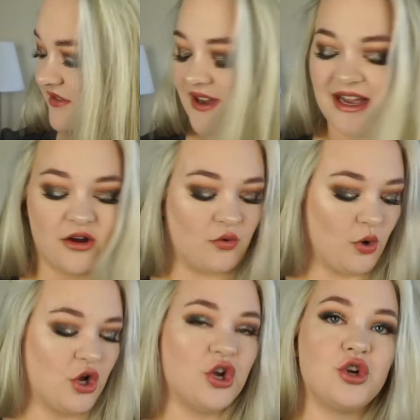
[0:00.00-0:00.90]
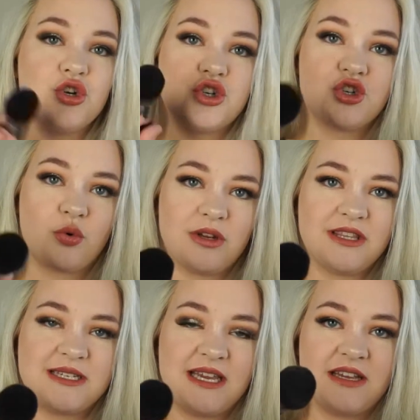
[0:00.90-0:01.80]
of how short
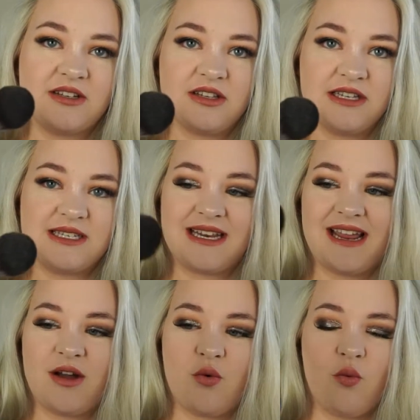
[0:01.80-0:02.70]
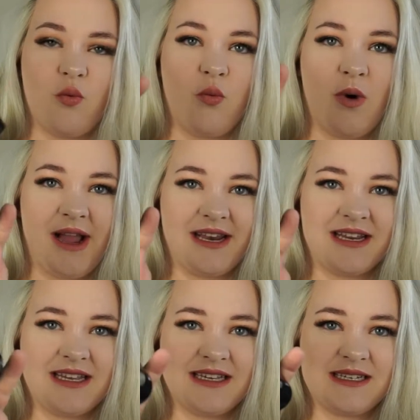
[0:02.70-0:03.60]
this handle is and how wide
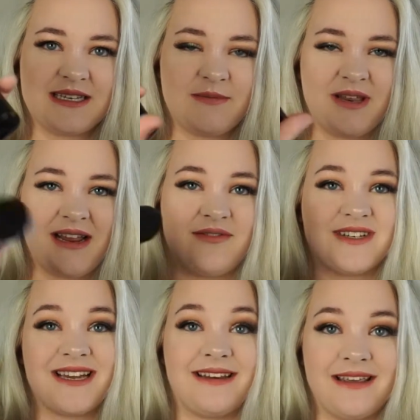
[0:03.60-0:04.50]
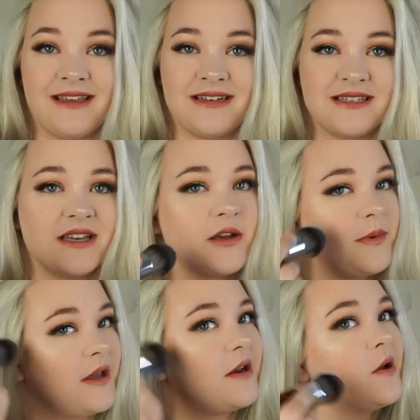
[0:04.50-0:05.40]
it is, I mean, I have tiny hands, that could
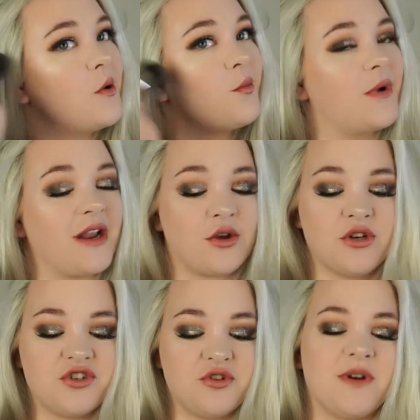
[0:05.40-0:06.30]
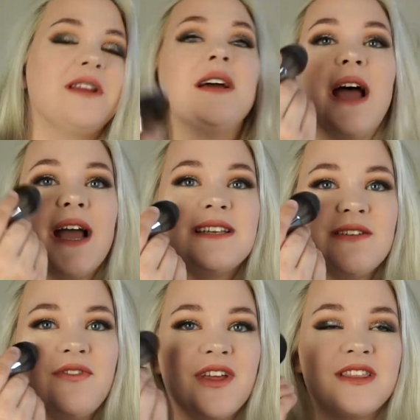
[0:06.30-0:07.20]
be it, but I couldn't do it. I
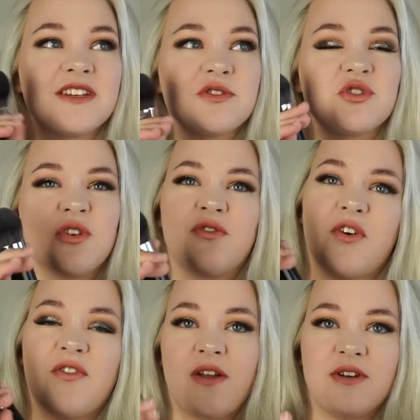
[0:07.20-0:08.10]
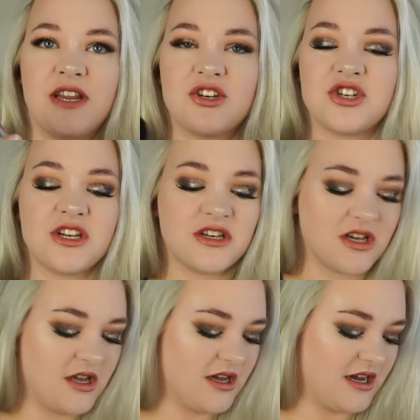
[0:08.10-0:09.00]
didn't feel like this was good for foundation.
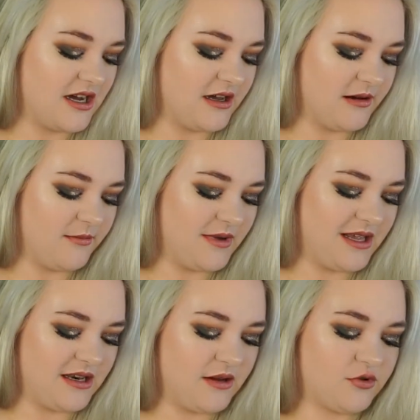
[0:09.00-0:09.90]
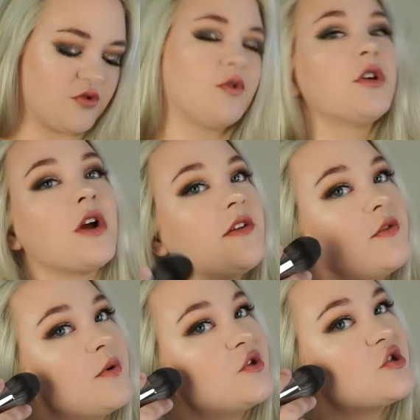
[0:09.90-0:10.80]
It was really great if
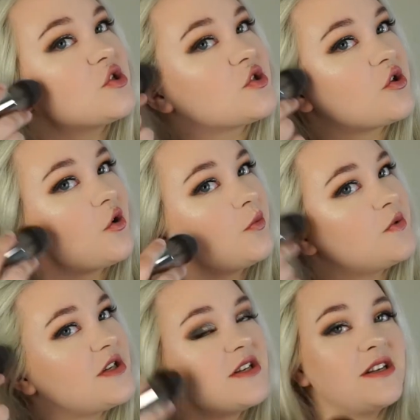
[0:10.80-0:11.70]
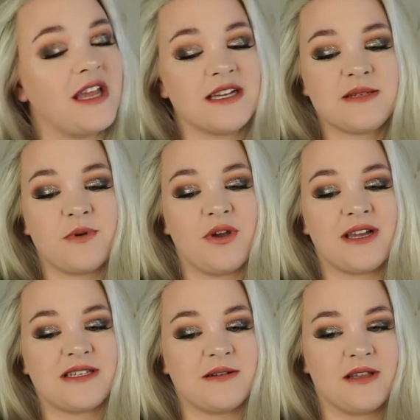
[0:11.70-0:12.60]
you wanted to sculpt, yes, but you
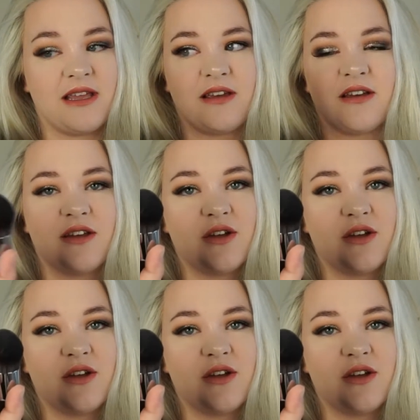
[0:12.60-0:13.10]
had to like